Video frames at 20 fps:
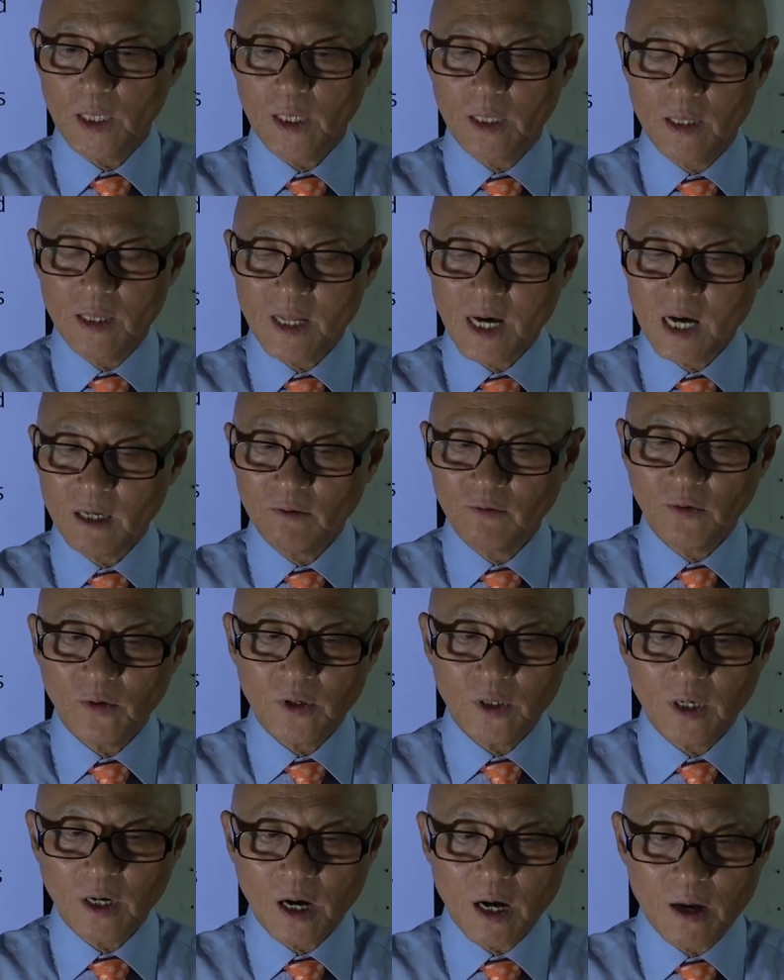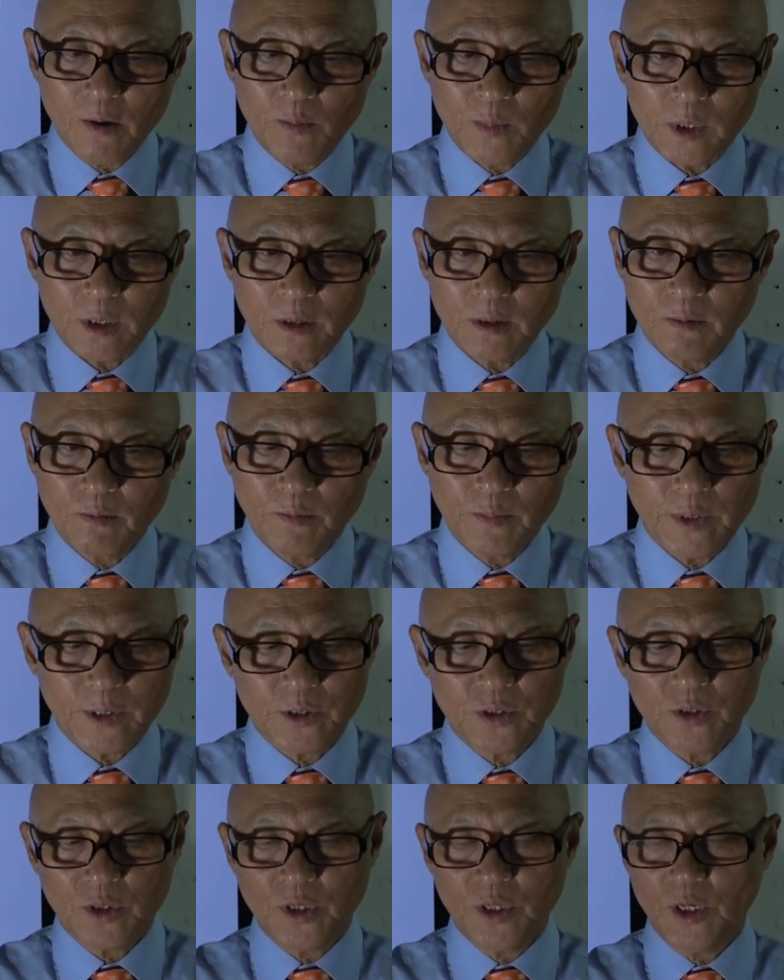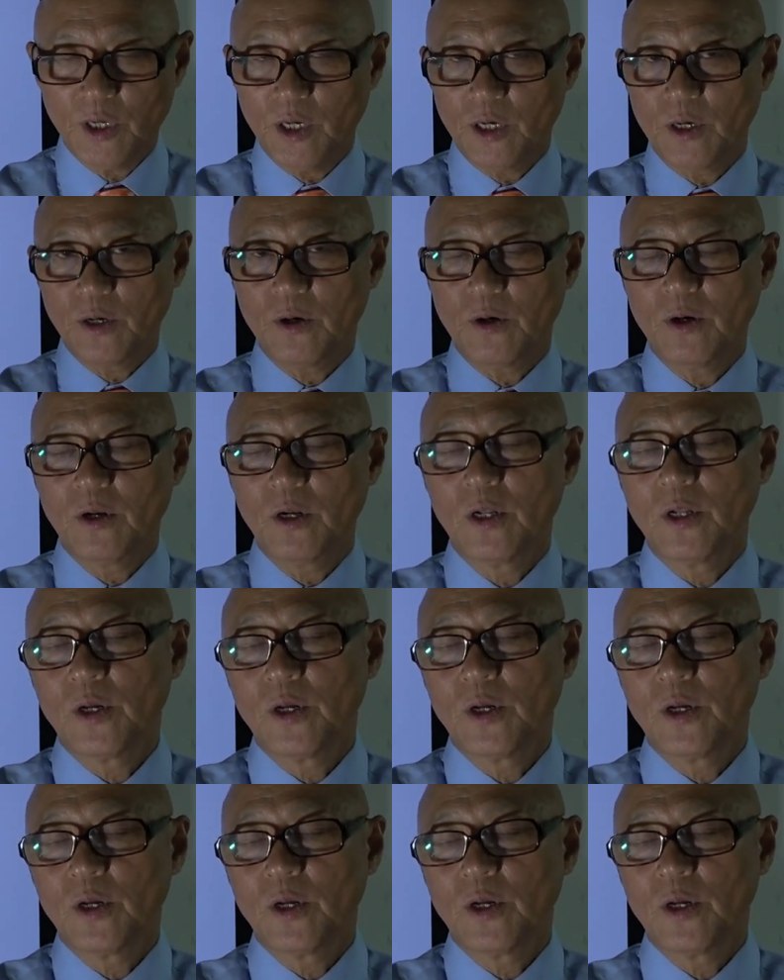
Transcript: Not very common, but still